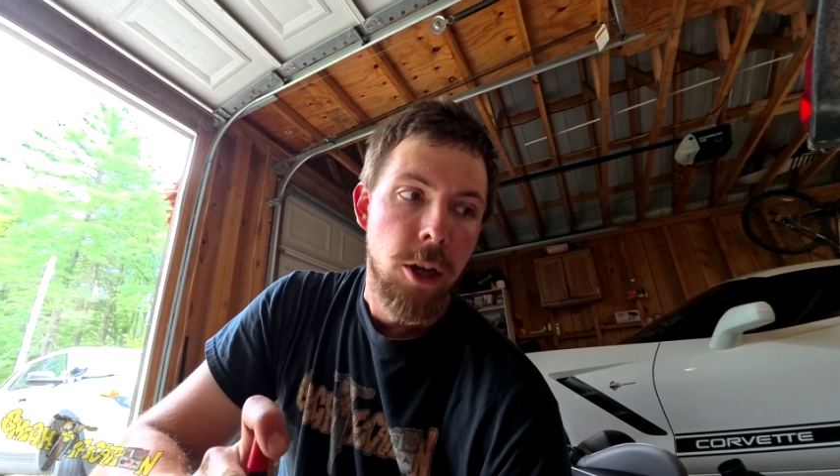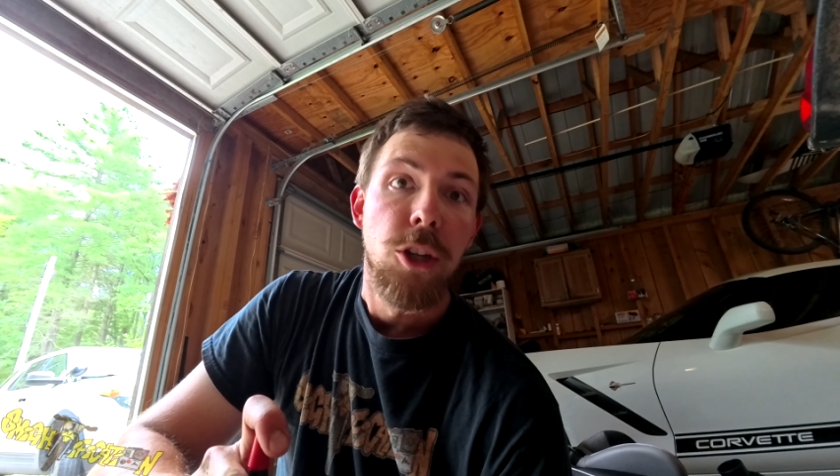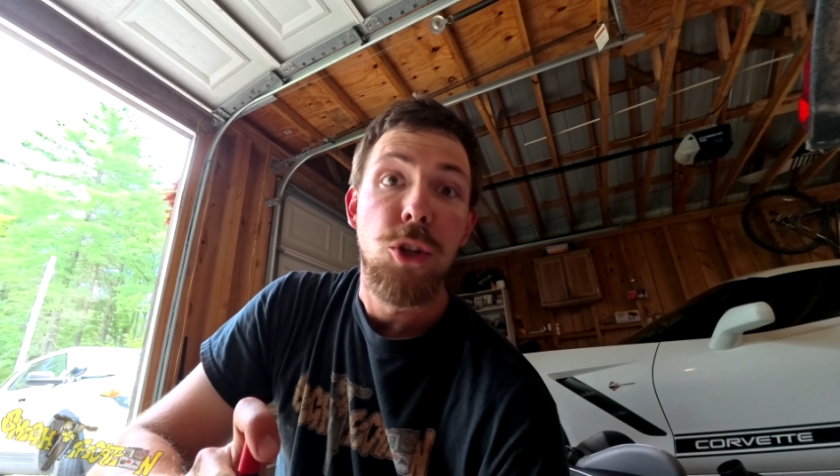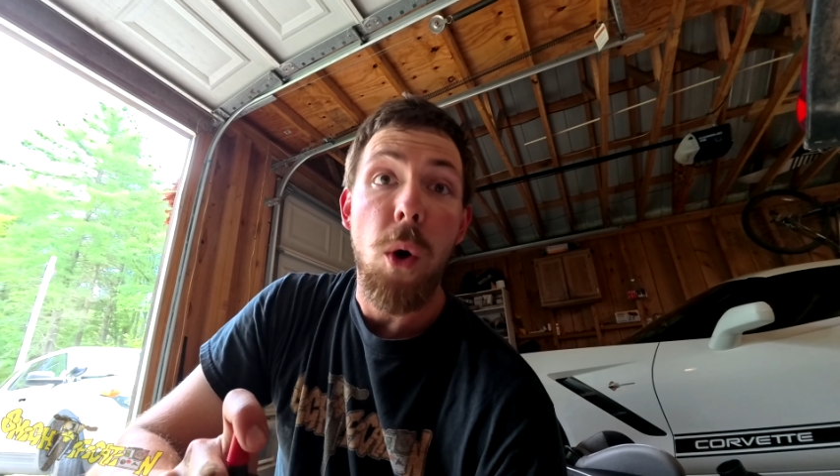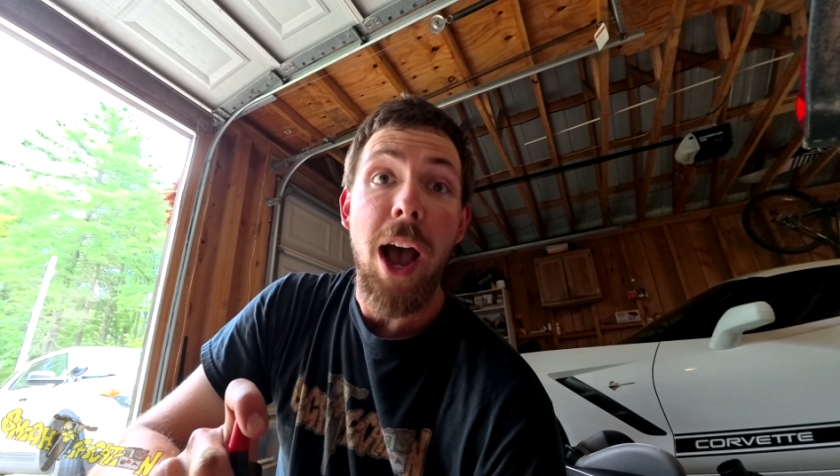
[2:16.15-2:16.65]

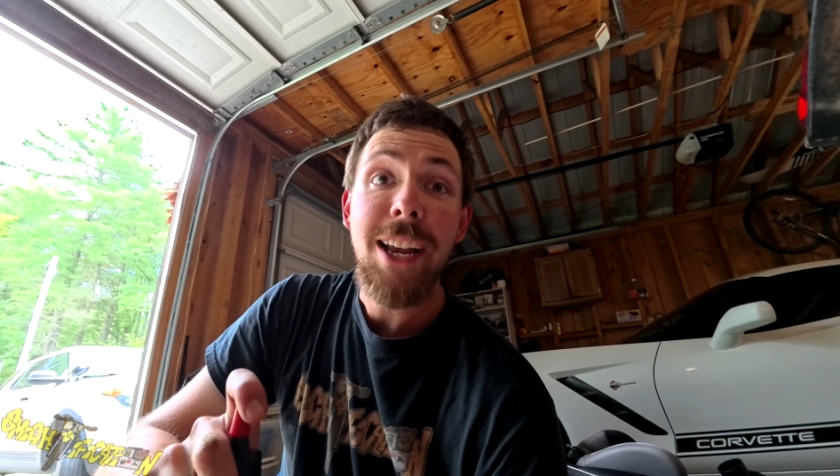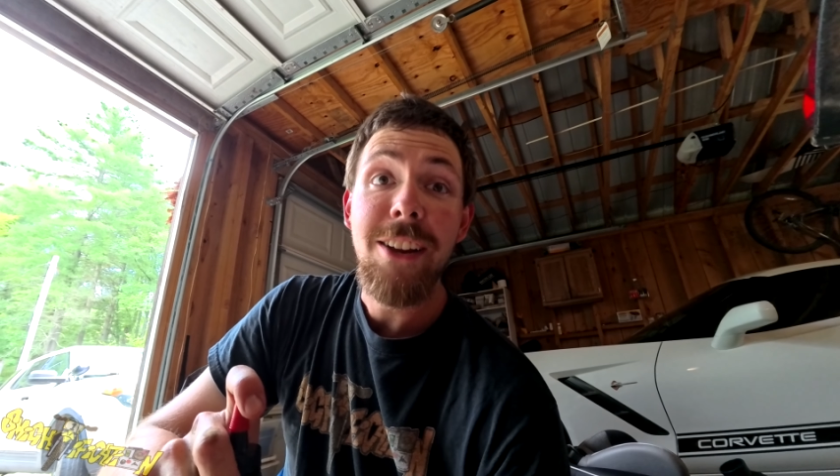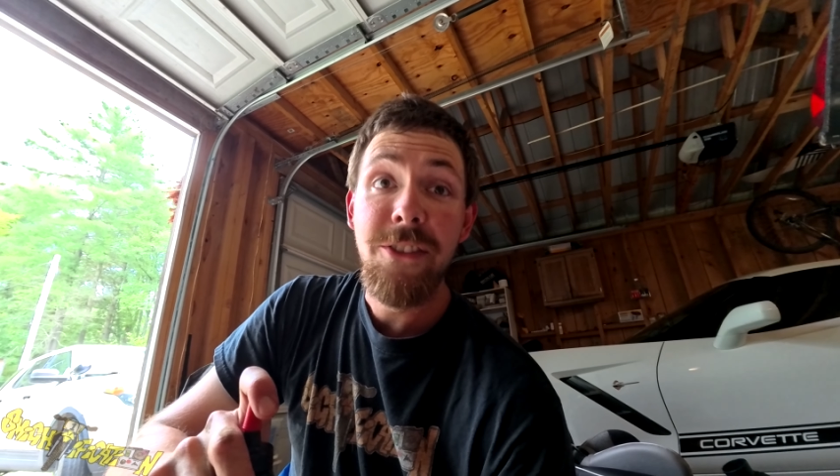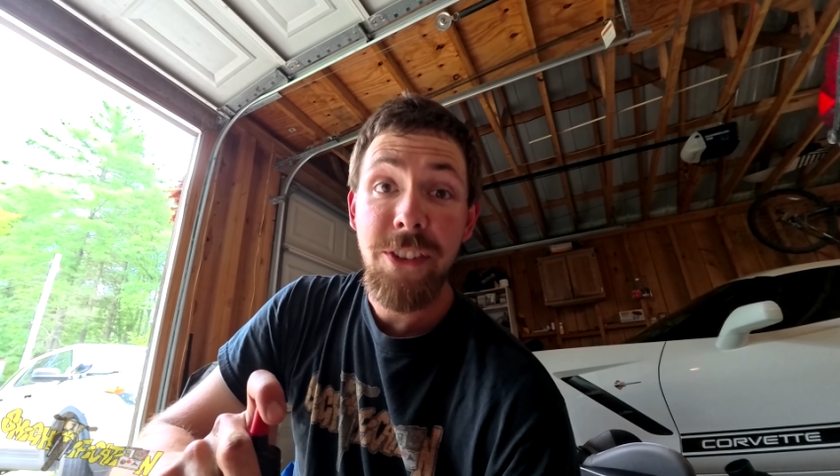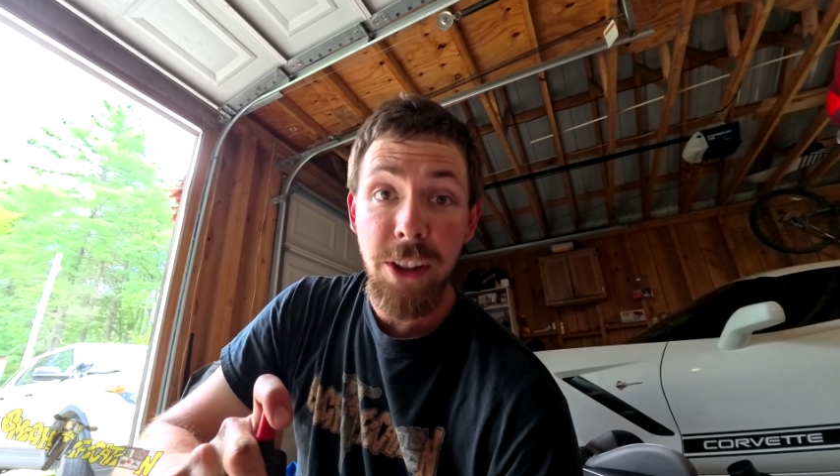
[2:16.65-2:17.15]
So I
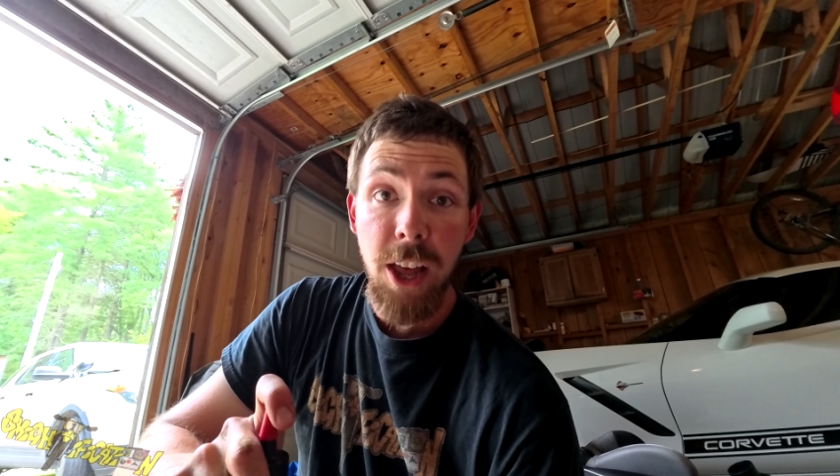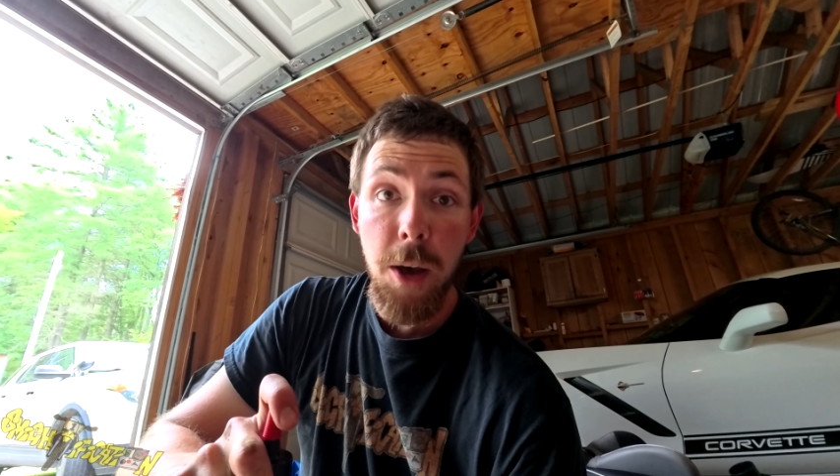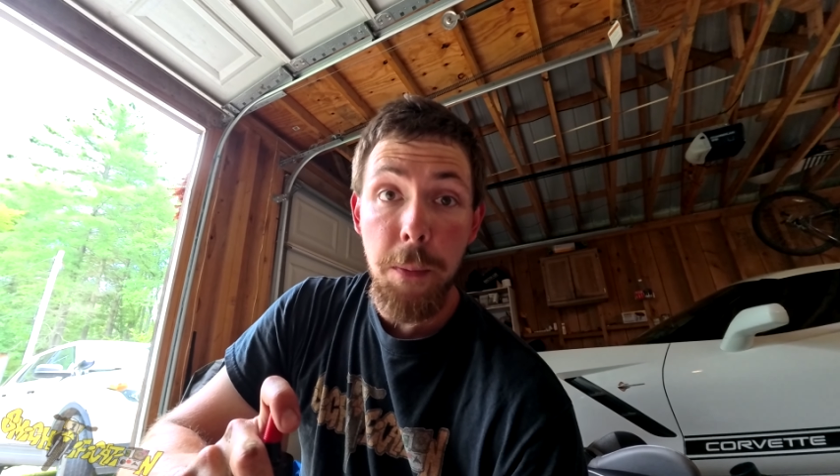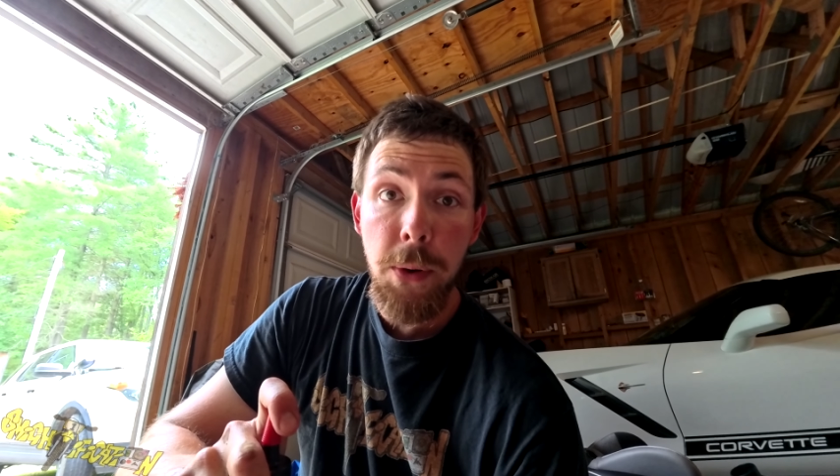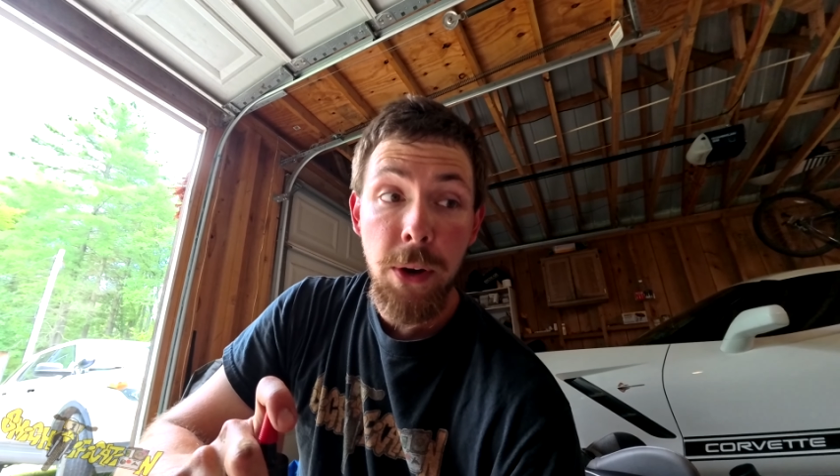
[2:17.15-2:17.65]
can fill
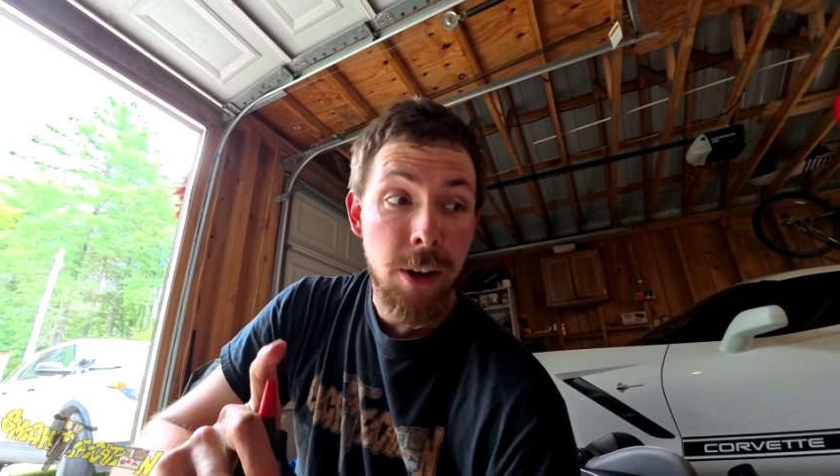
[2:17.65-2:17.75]
up